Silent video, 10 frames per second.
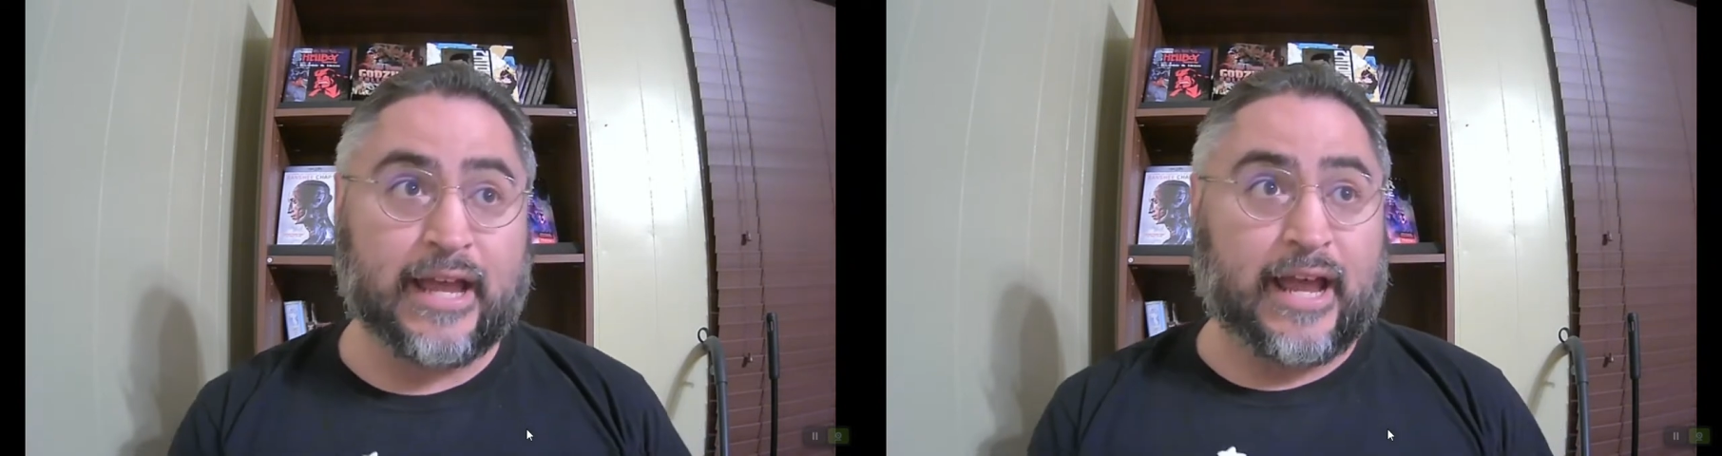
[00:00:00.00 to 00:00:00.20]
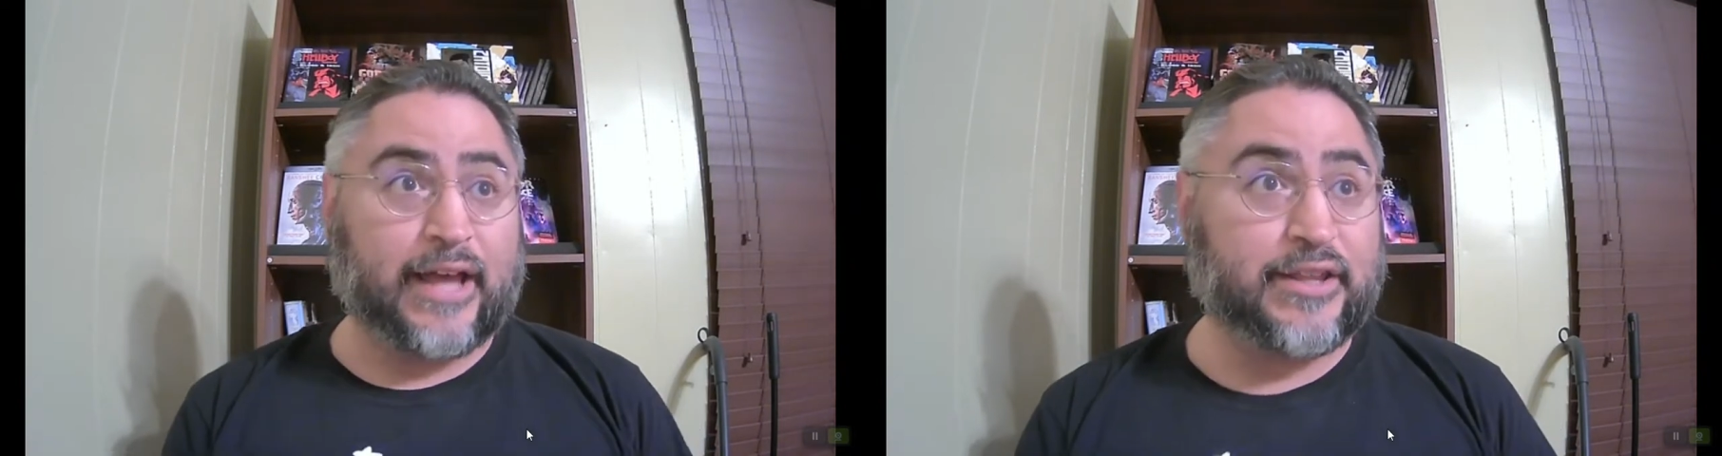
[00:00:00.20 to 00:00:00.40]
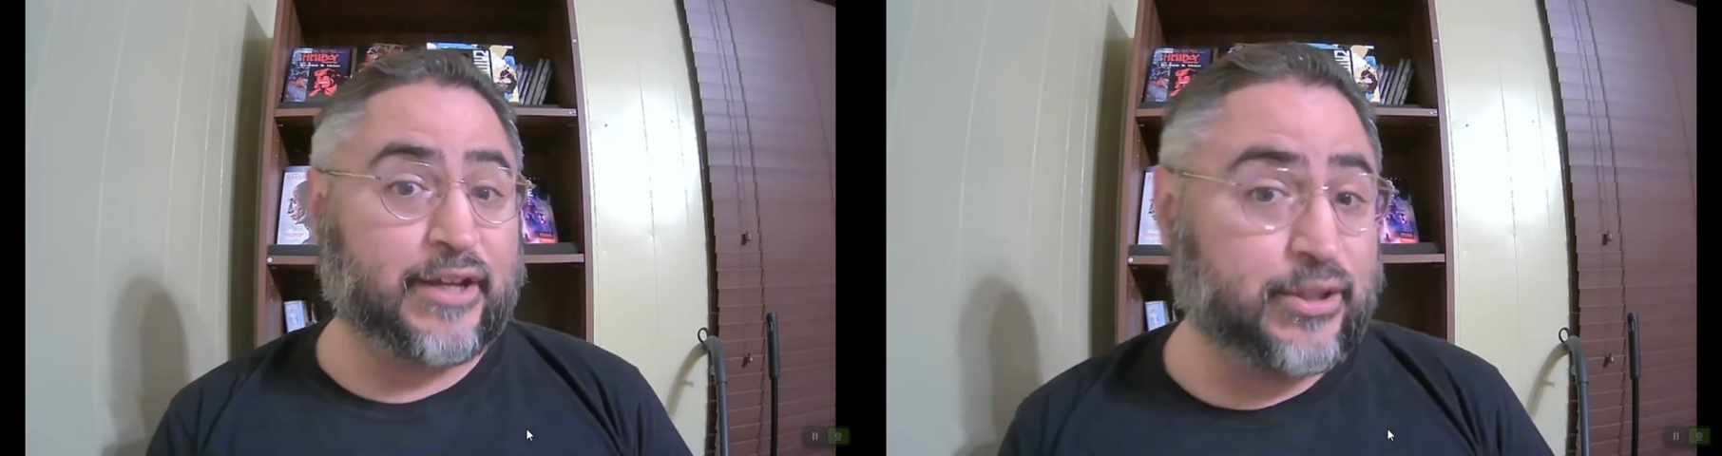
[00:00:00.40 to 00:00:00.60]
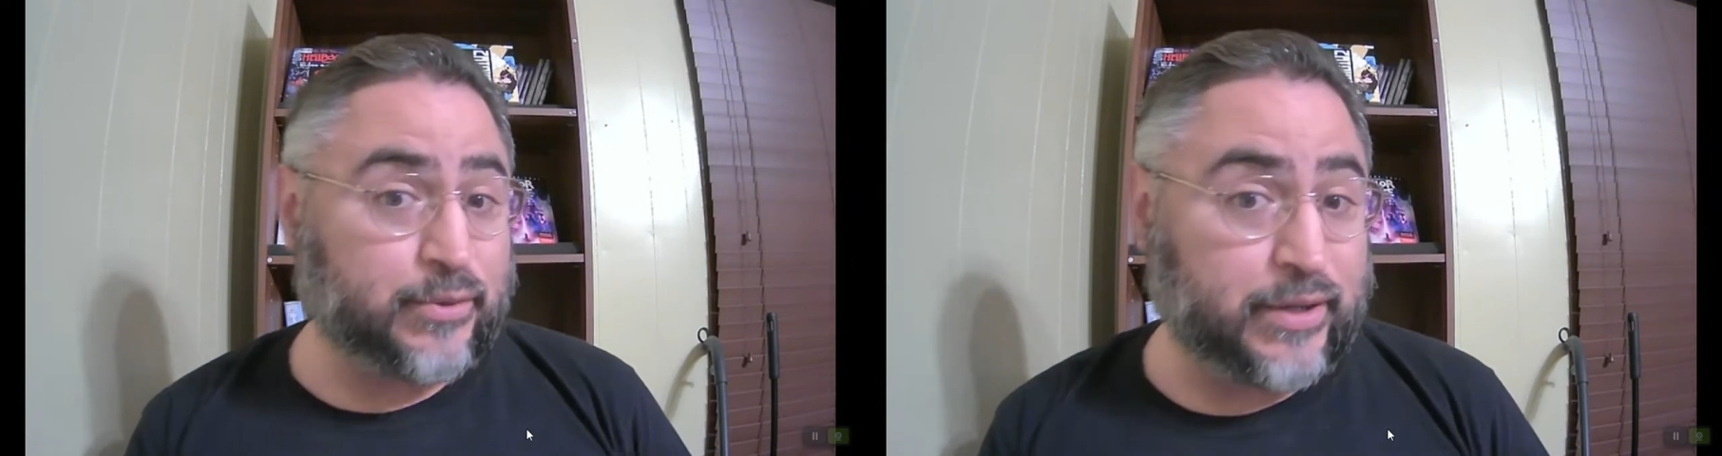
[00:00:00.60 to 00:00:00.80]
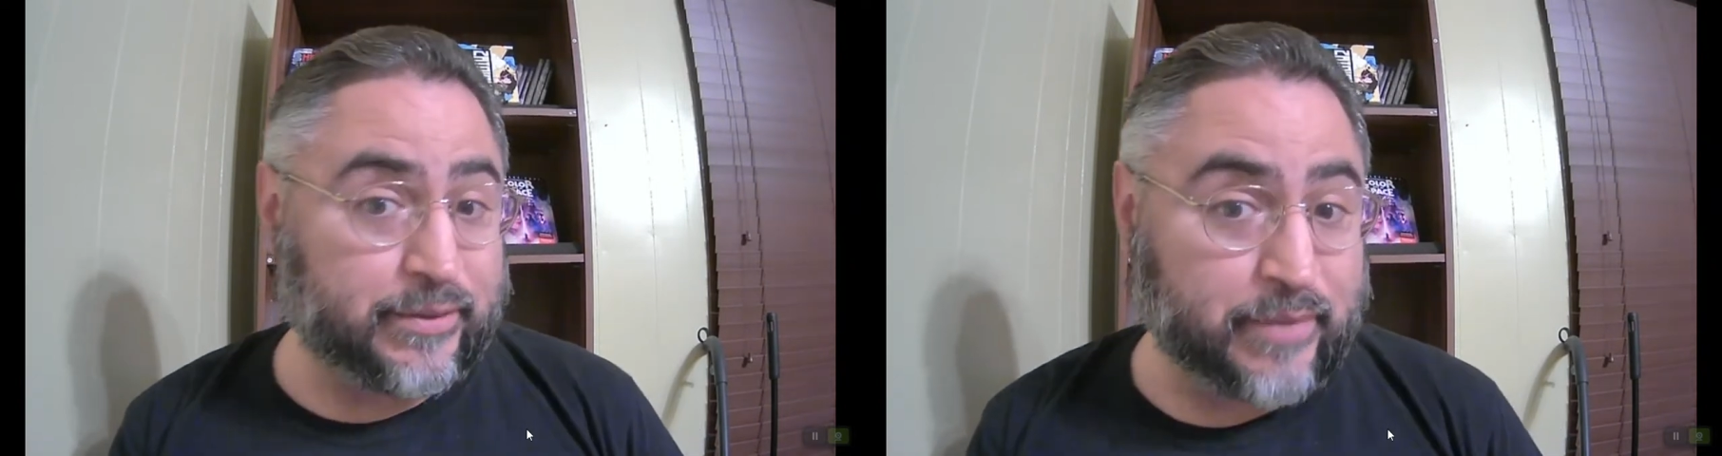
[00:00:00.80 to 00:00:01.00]
And the other
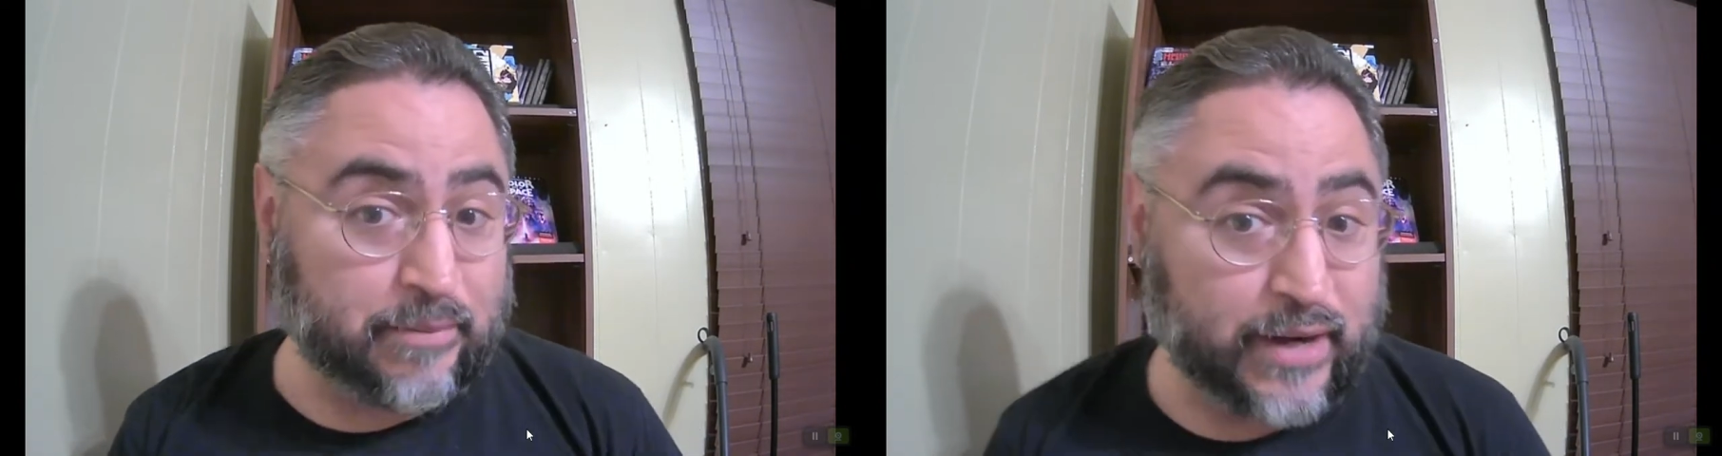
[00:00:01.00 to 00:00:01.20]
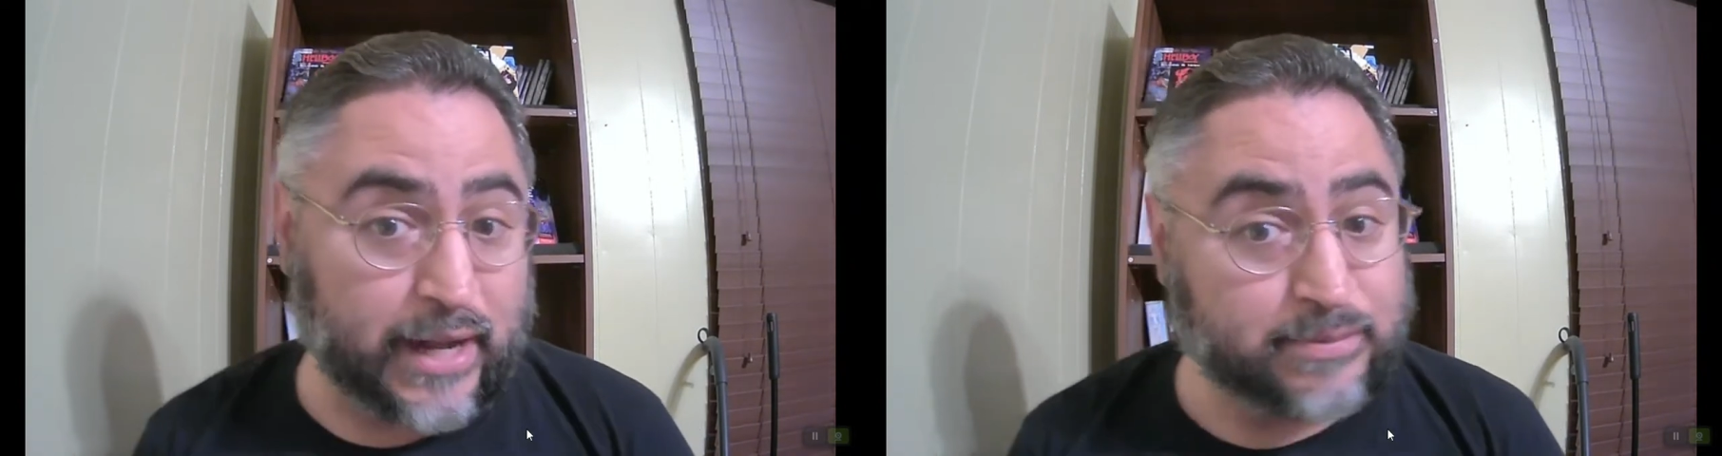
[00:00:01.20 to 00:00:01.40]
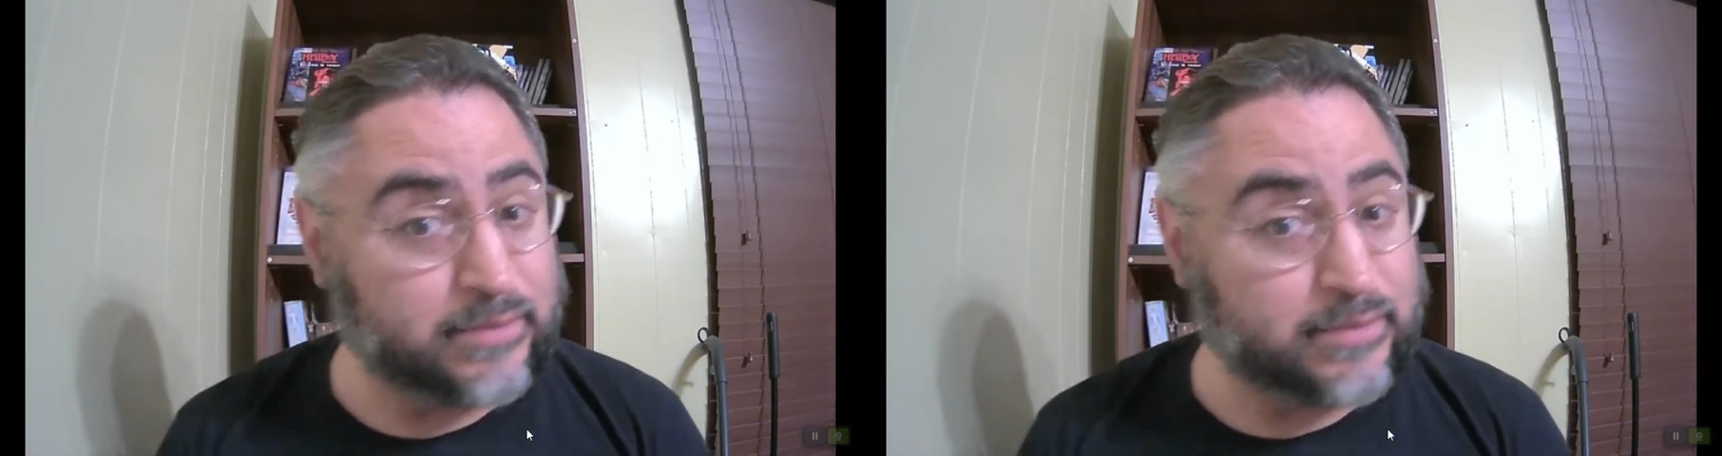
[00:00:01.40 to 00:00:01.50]
one, and perhaps the